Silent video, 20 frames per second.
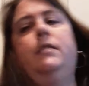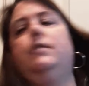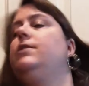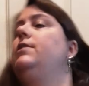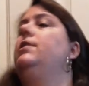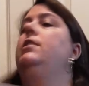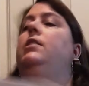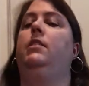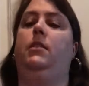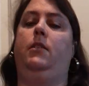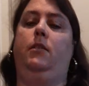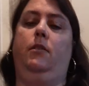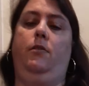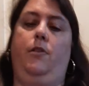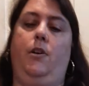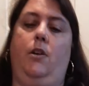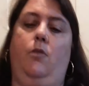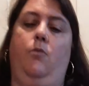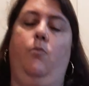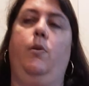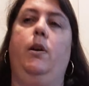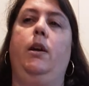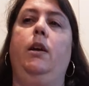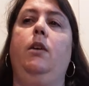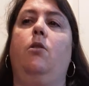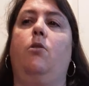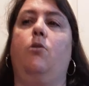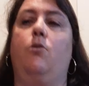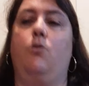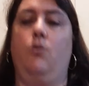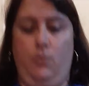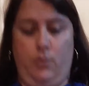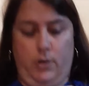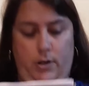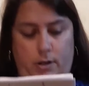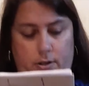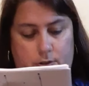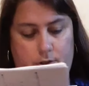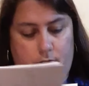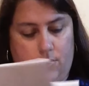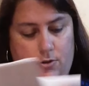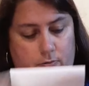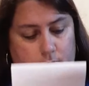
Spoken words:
thing that we are going to